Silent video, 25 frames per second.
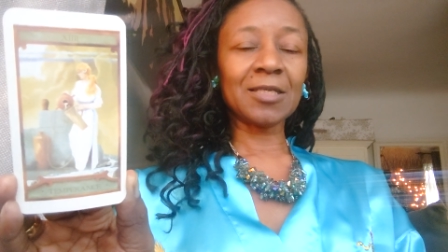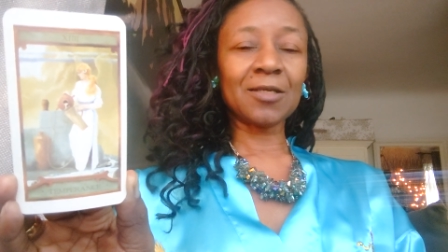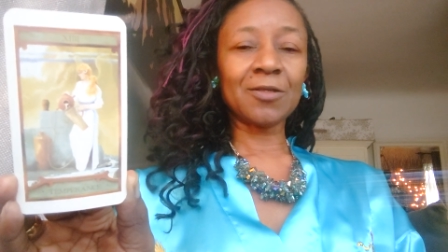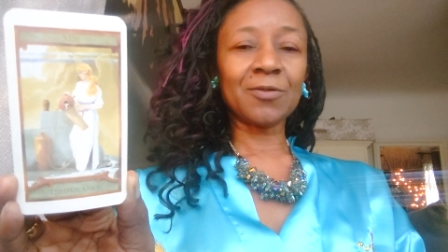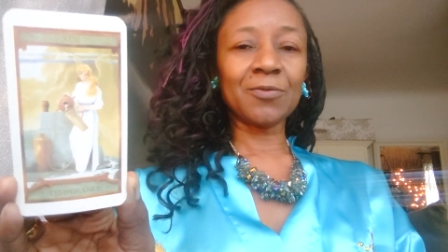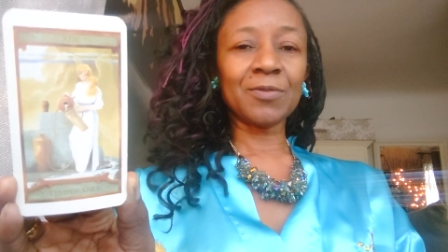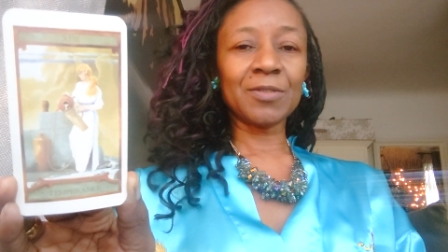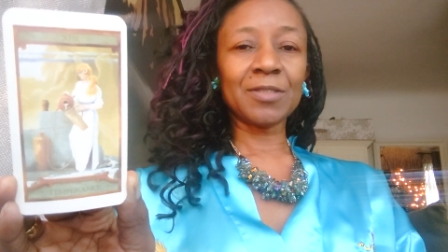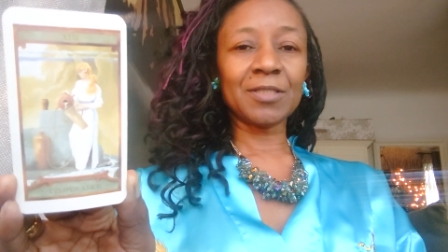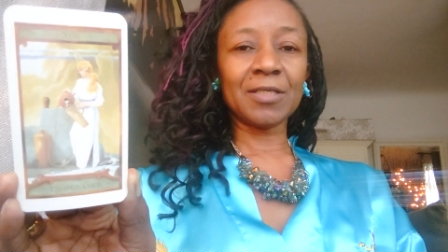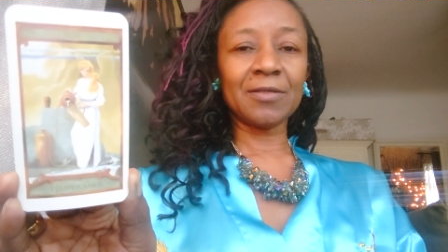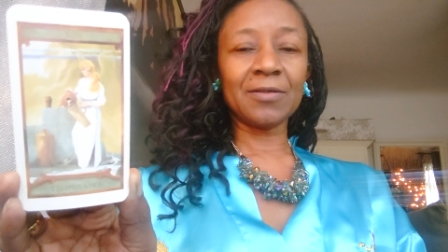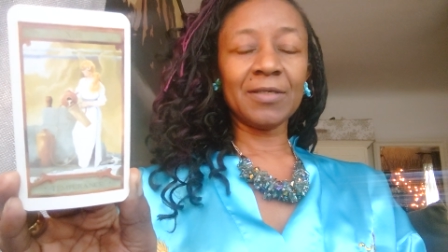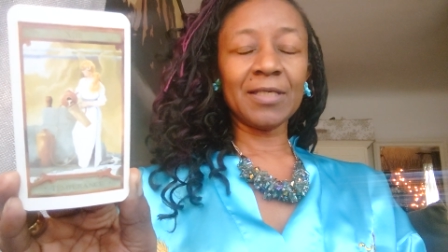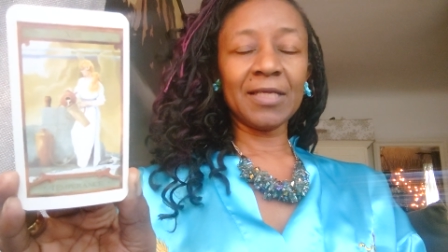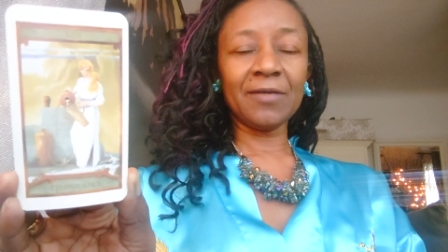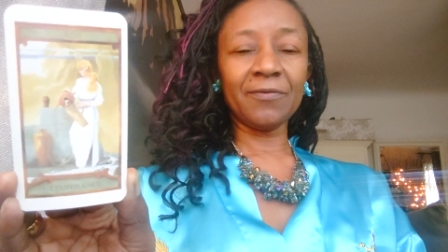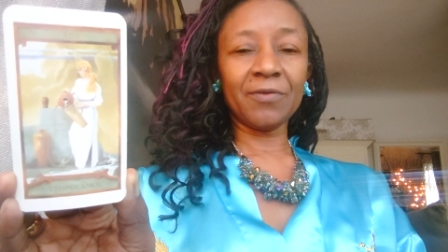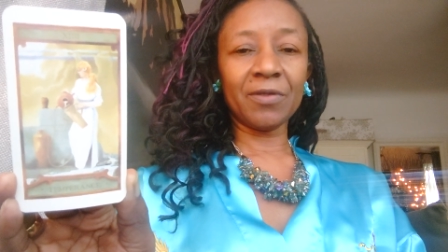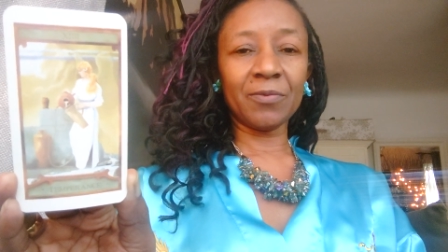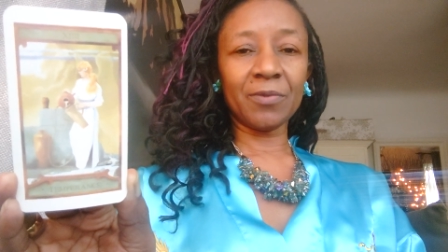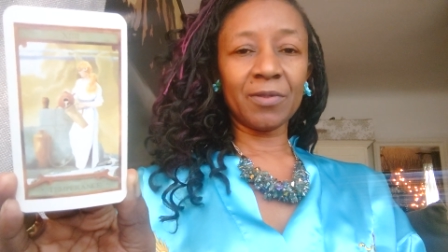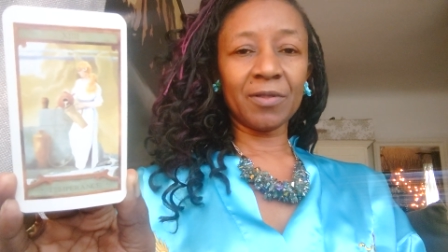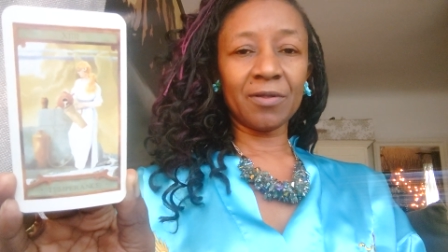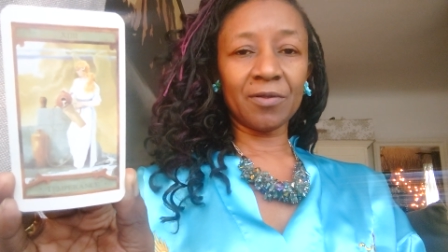I'll also
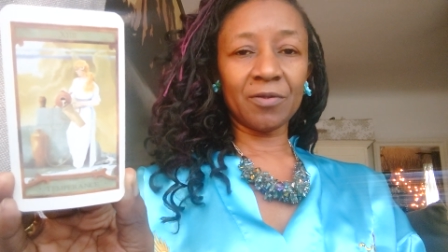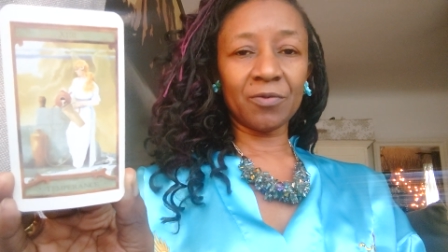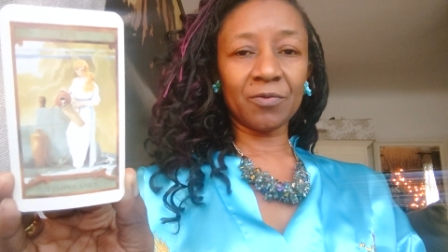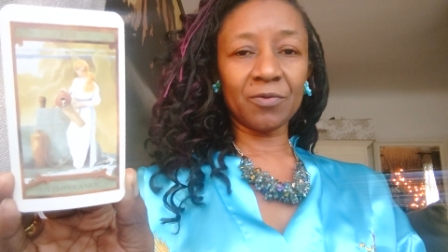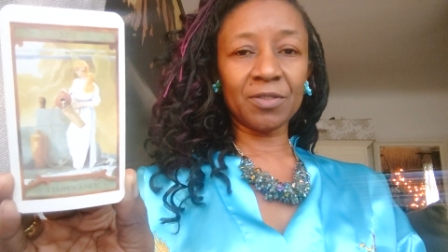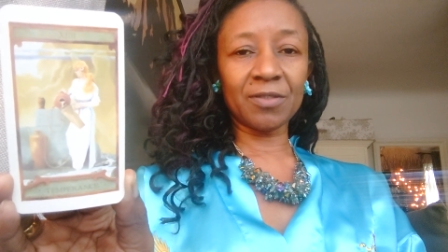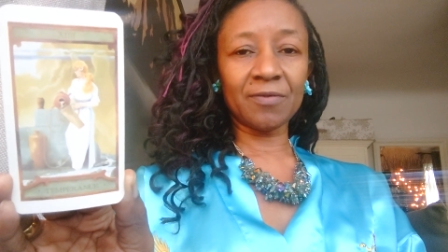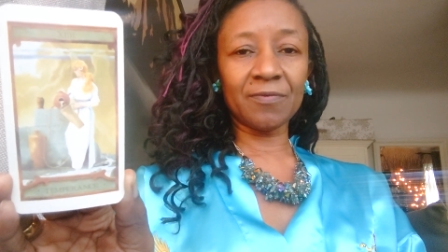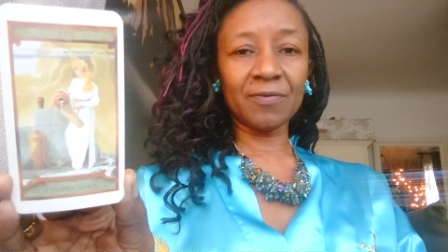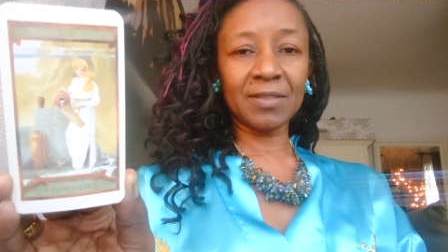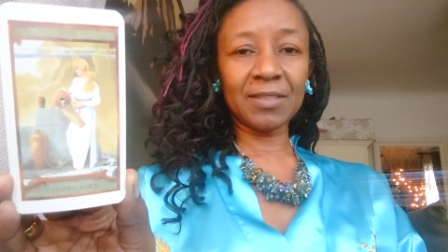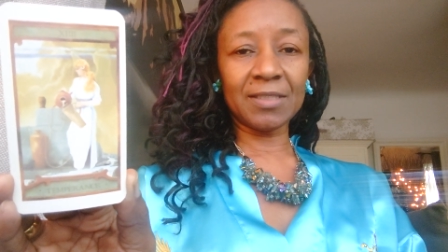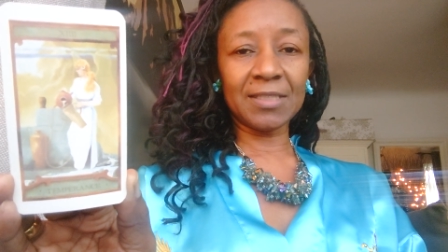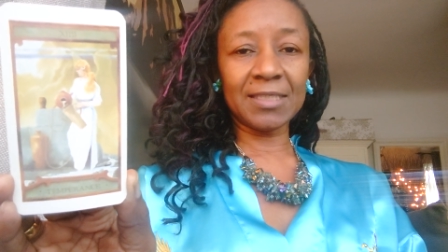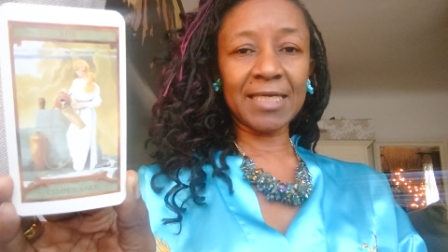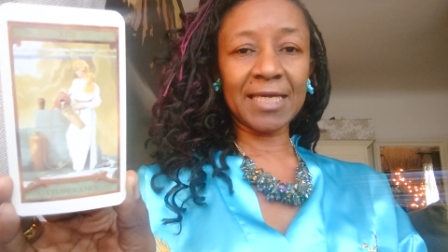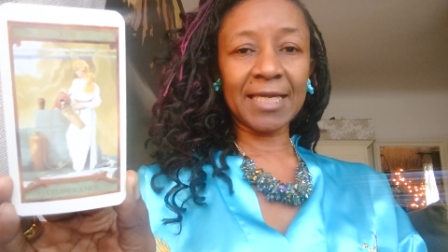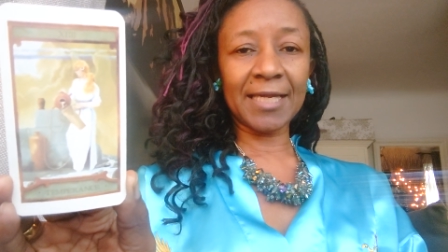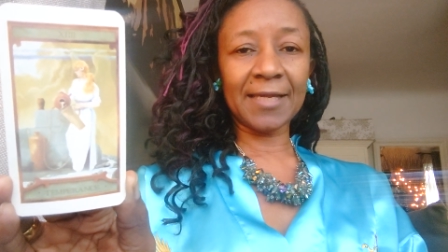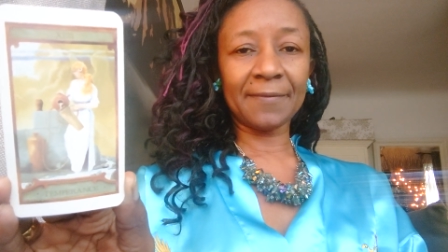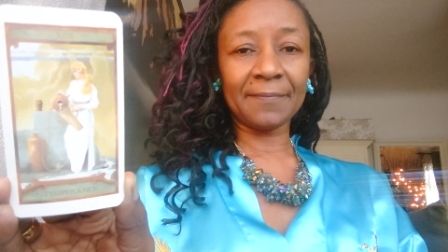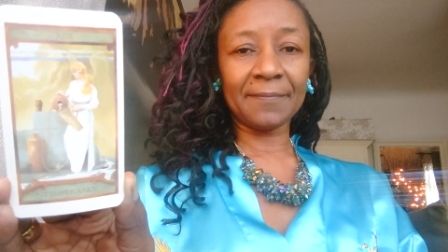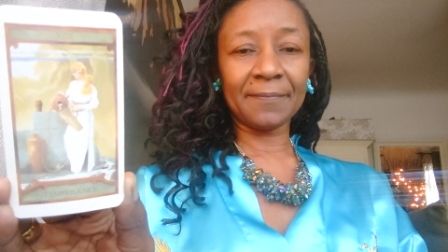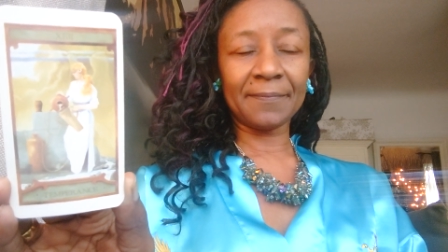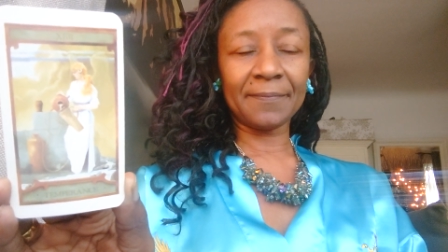leave you with a thought of the day.